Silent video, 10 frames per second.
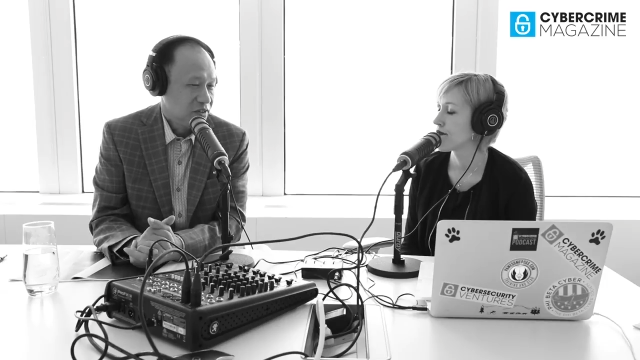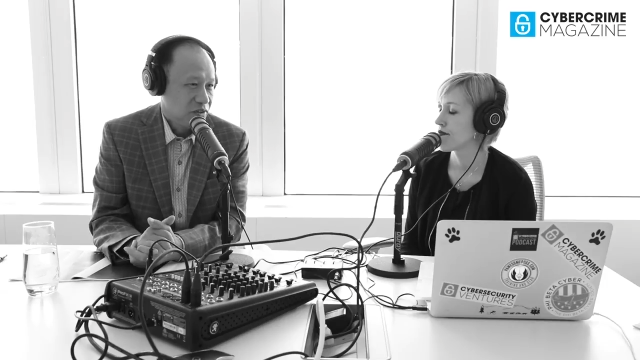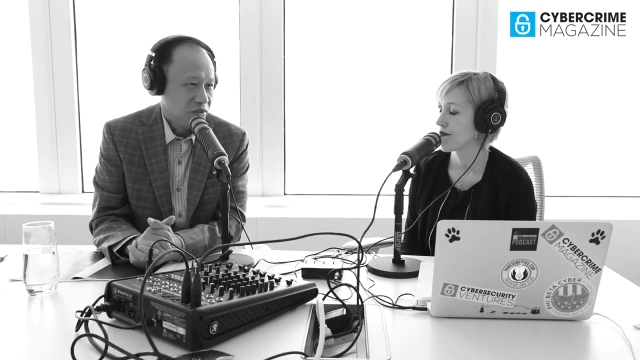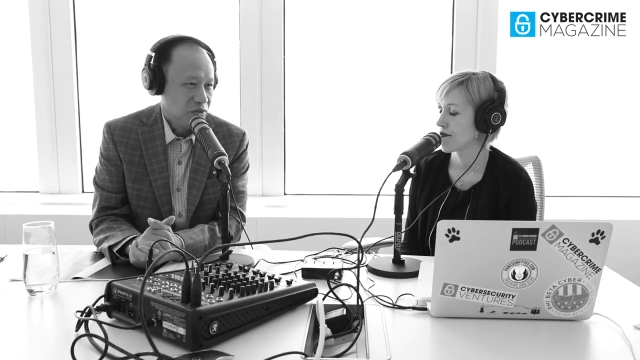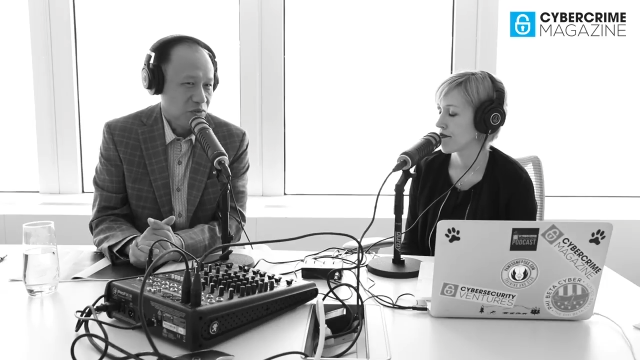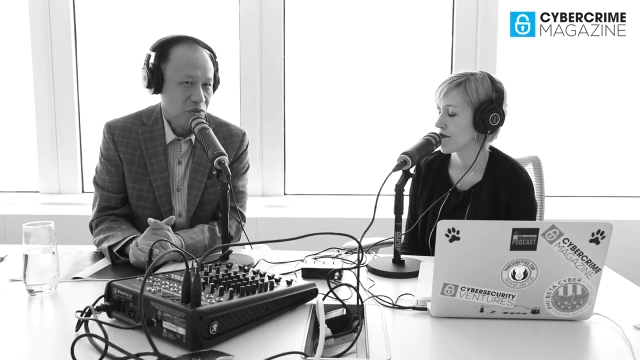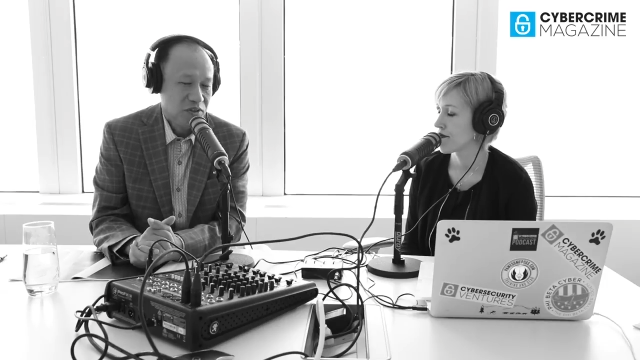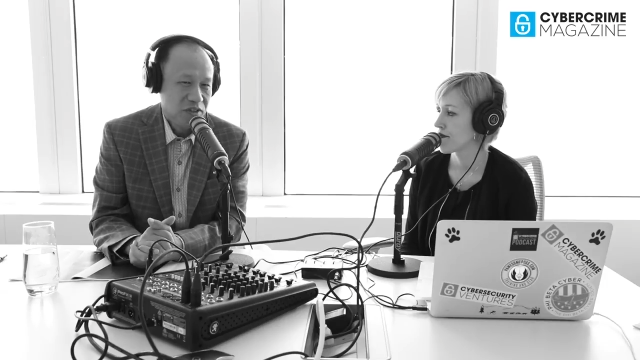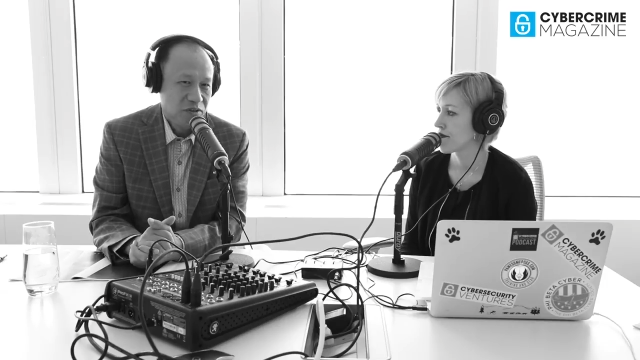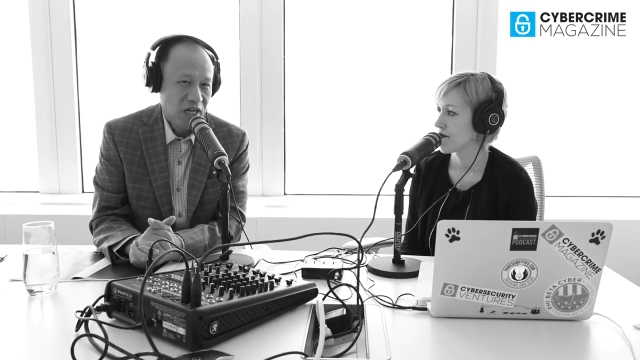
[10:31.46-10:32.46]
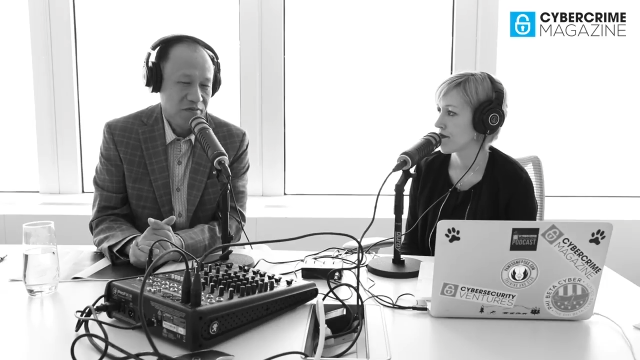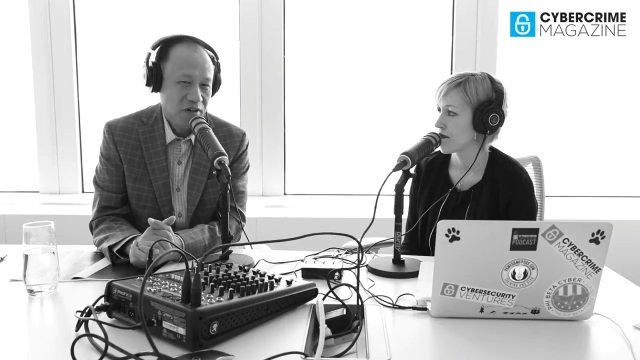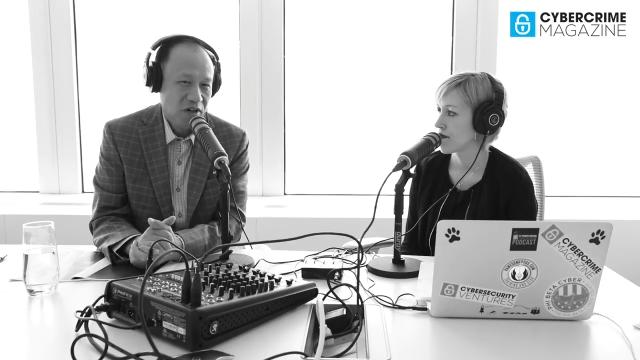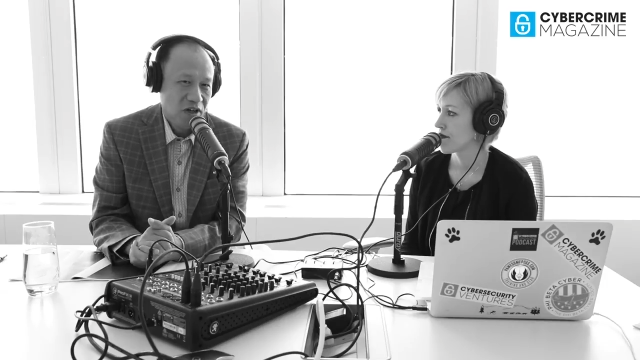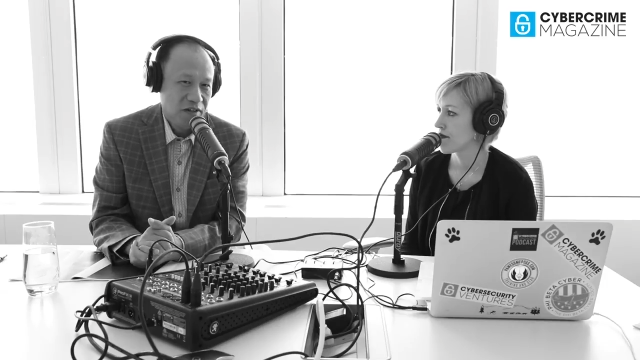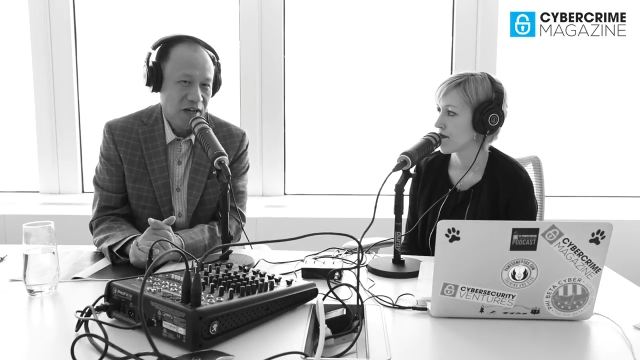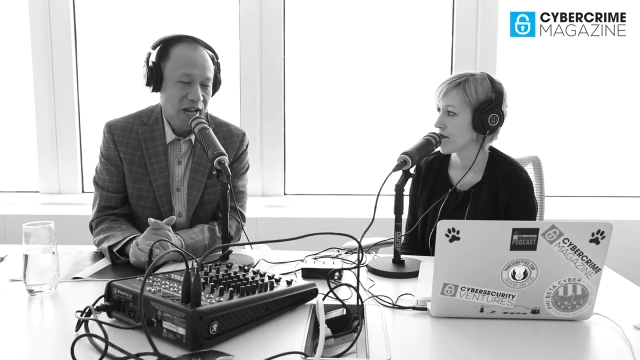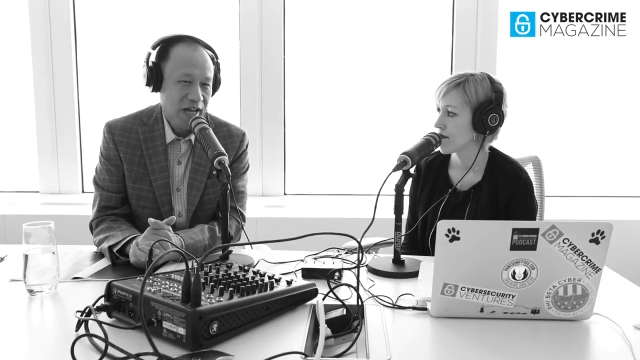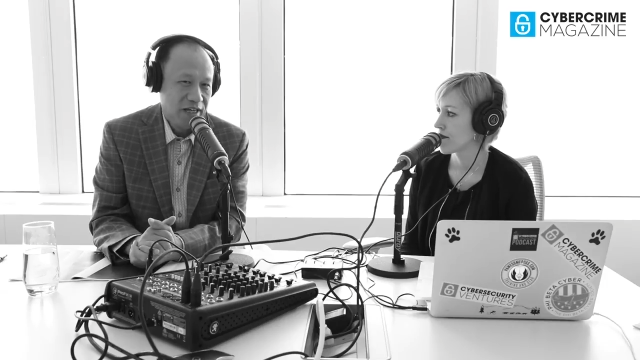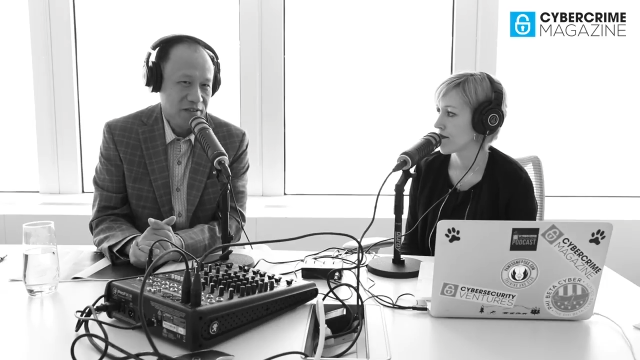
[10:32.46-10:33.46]
Speaker 1: So you don't need to have a lot of
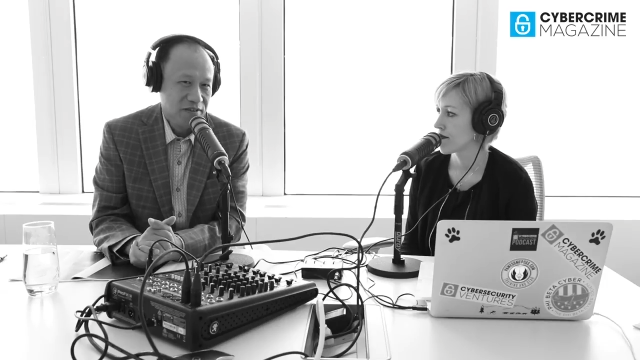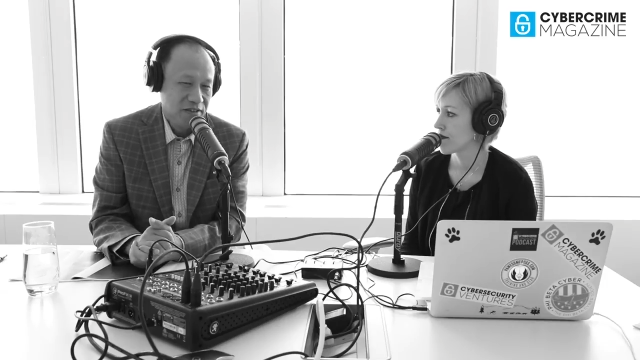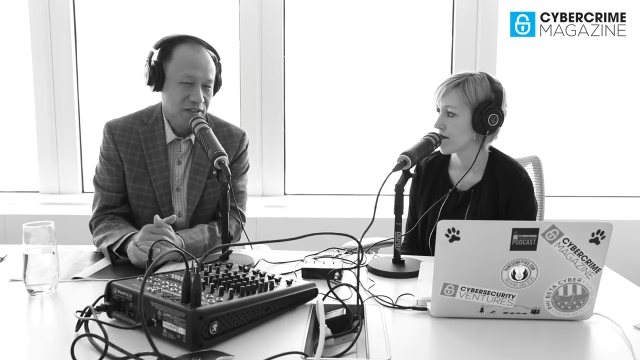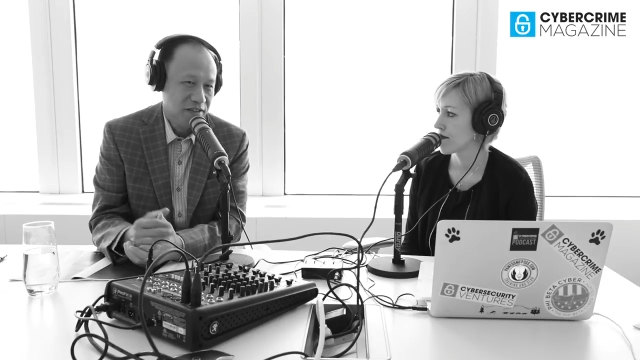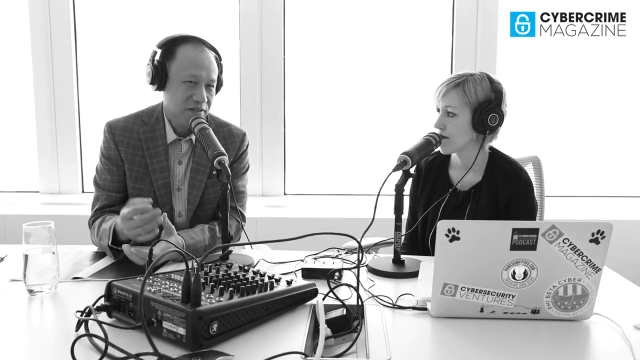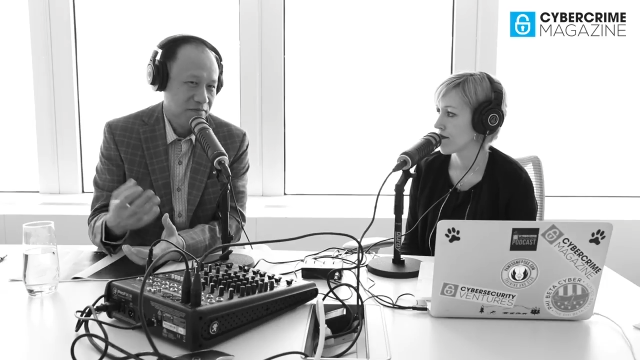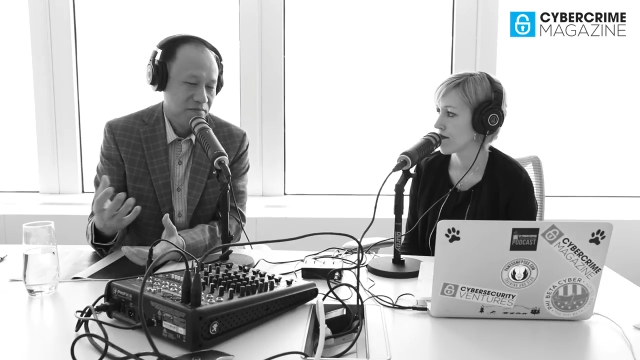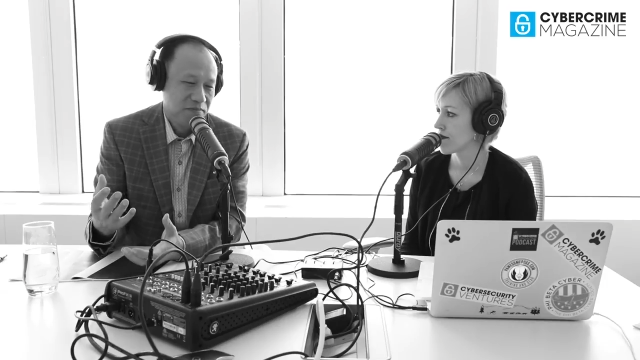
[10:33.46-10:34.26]
legacy